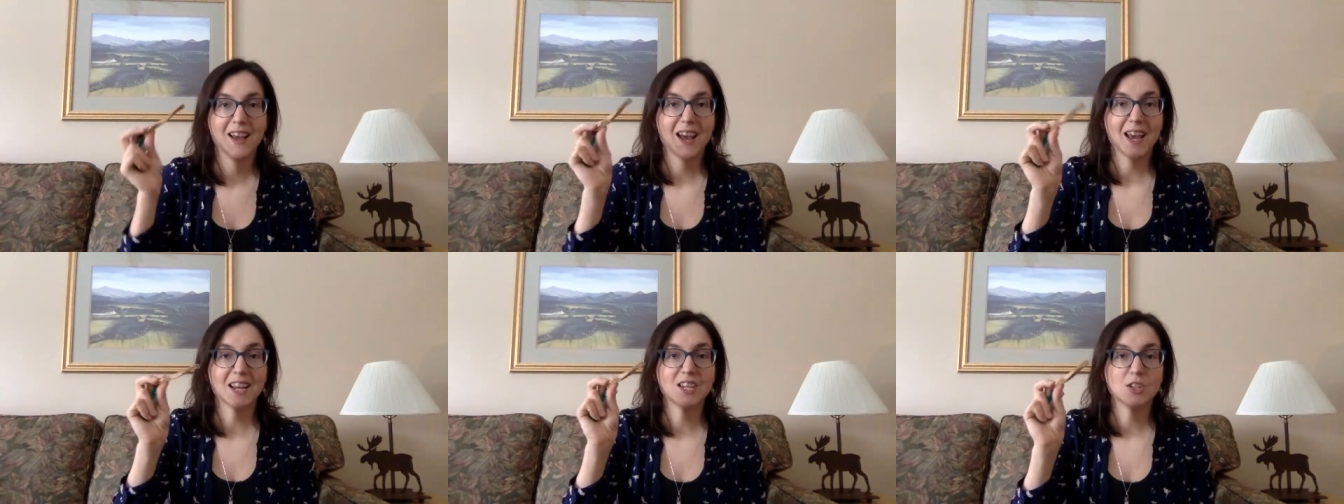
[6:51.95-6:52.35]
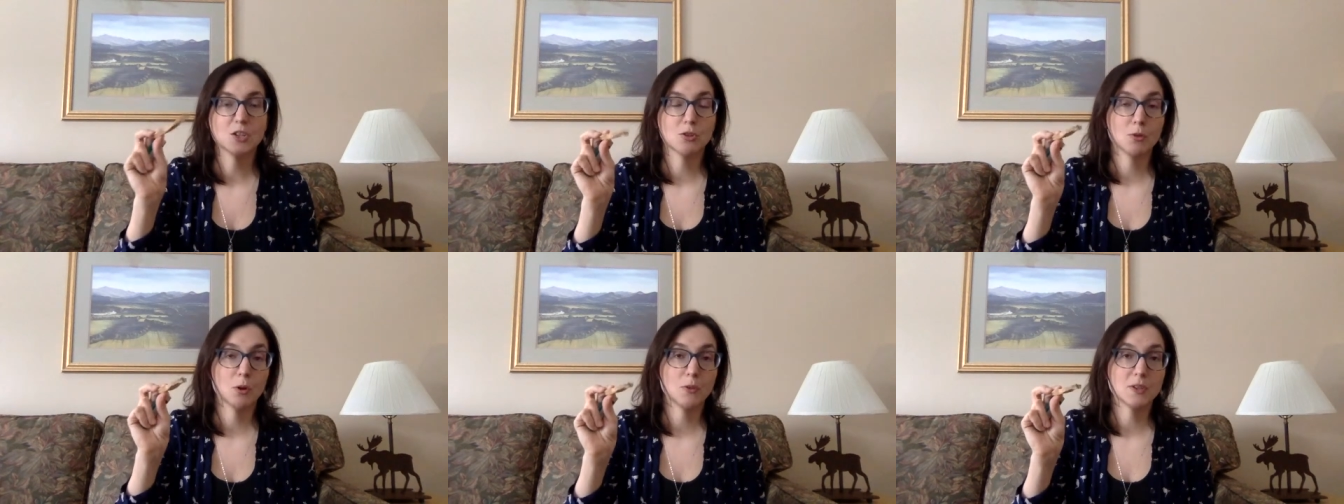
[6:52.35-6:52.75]
I can
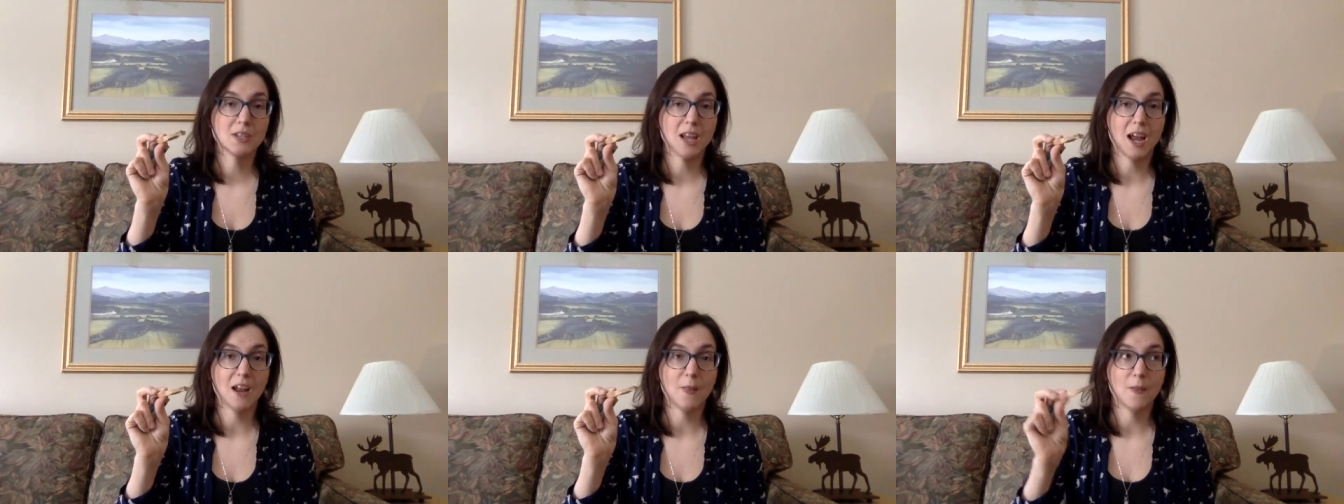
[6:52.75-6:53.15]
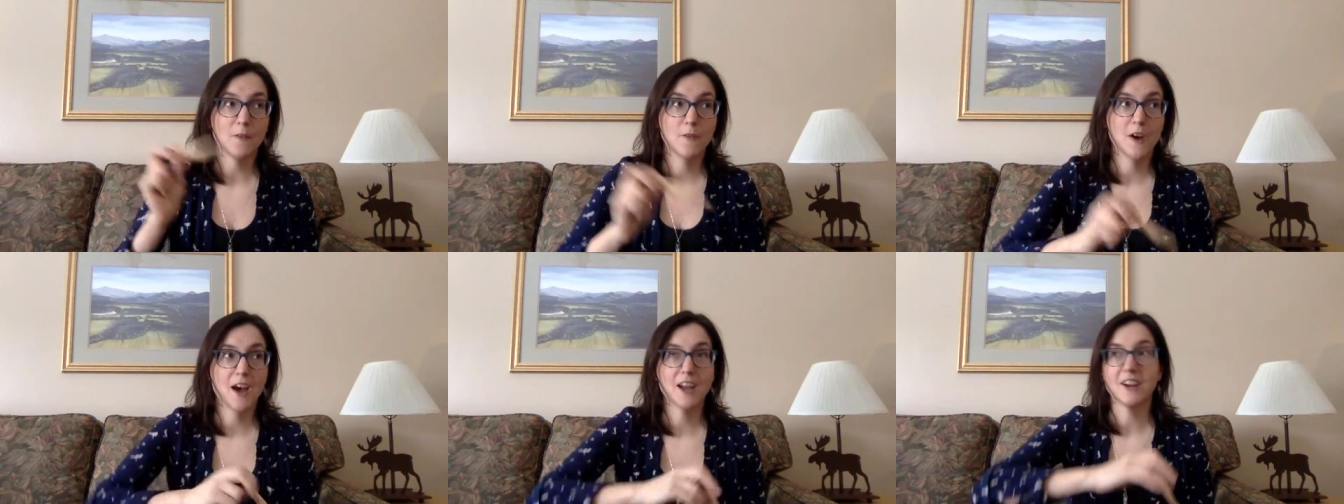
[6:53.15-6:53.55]
just throw this guy on the
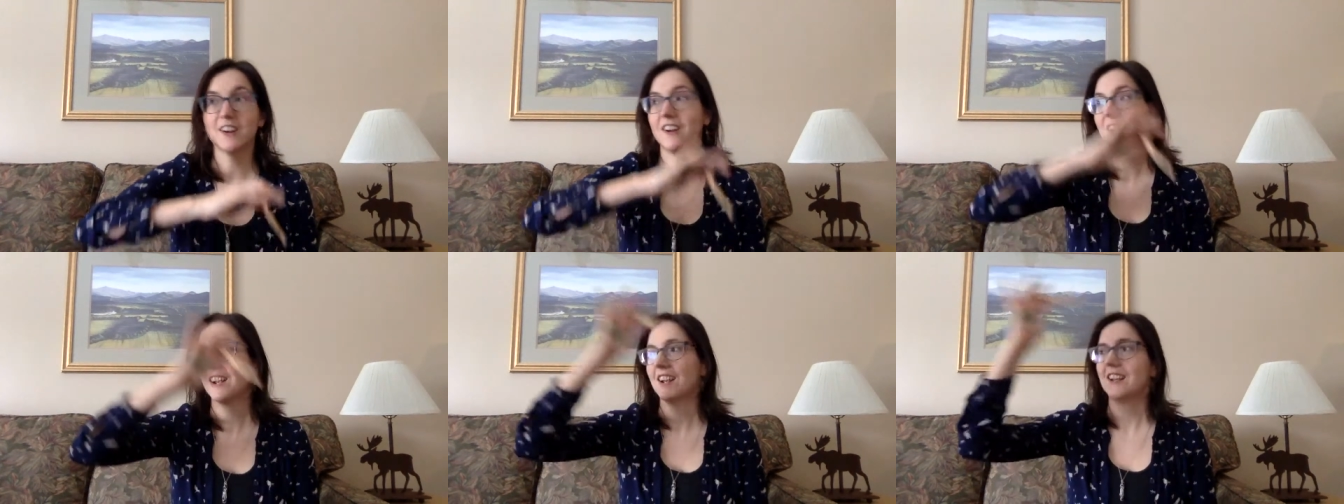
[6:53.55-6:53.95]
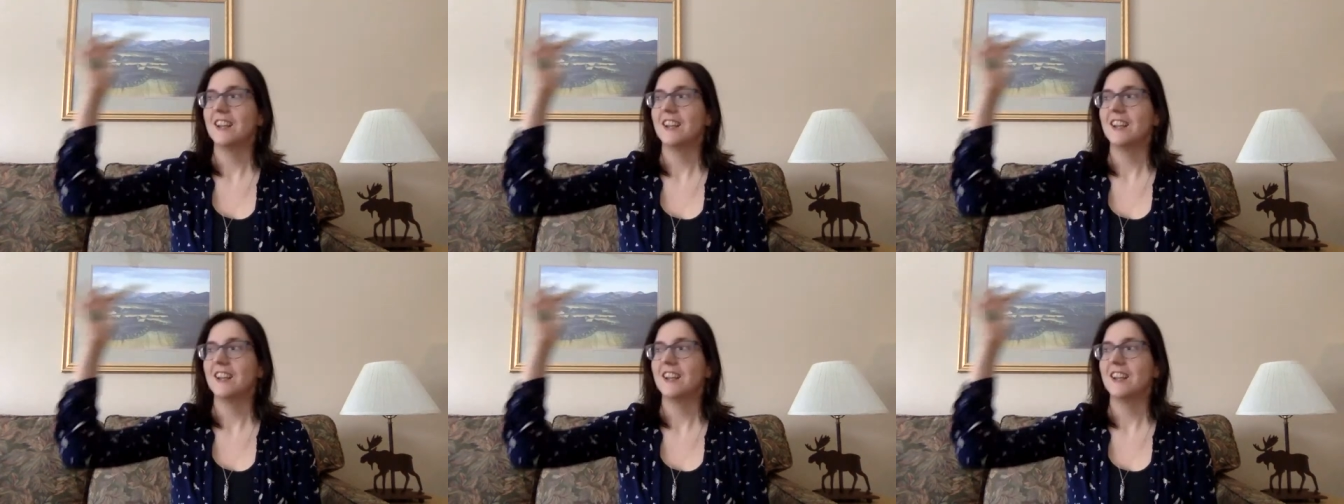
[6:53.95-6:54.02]
fire